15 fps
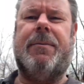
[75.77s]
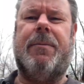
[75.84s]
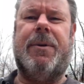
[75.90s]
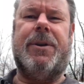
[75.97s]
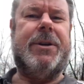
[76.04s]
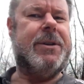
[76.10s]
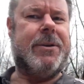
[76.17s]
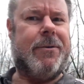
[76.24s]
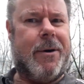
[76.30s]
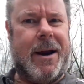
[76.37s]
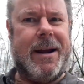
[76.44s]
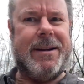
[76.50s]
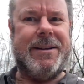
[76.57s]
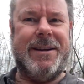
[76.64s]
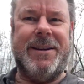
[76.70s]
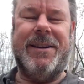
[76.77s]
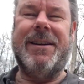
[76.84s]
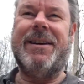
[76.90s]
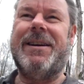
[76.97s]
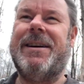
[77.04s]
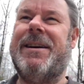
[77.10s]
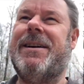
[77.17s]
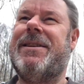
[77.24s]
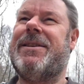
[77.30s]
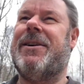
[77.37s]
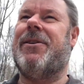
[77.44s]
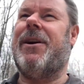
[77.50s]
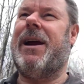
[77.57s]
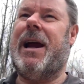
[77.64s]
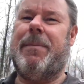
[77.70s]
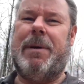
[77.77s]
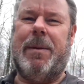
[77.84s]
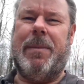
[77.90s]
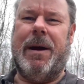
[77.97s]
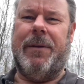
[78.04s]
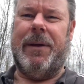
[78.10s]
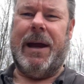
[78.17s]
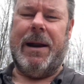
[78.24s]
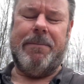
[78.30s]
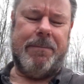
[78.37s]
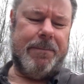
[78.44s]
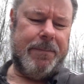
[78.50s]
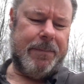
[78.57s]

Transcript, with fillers: which is great. So kind of happy about that.